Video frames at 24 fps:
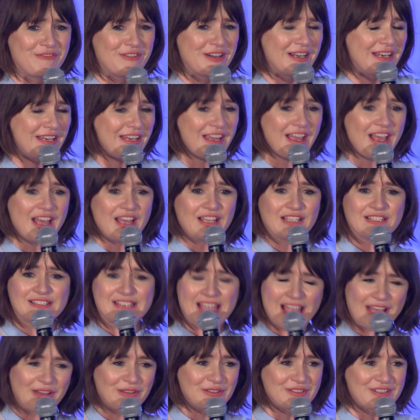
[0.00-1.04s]
Really
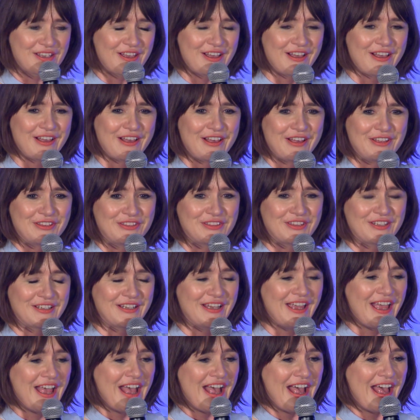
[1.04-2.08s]
down to earth
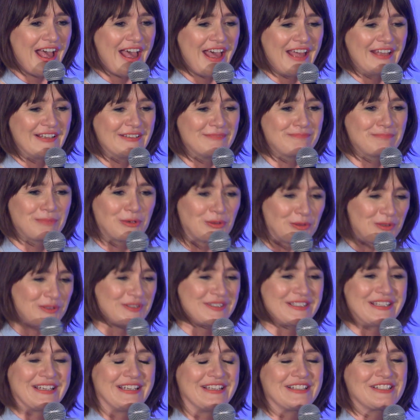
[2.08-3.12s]
and
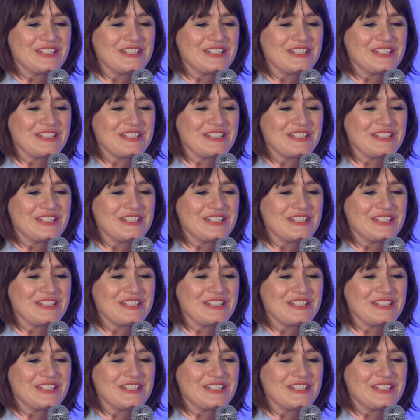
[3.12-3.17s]
ballsy.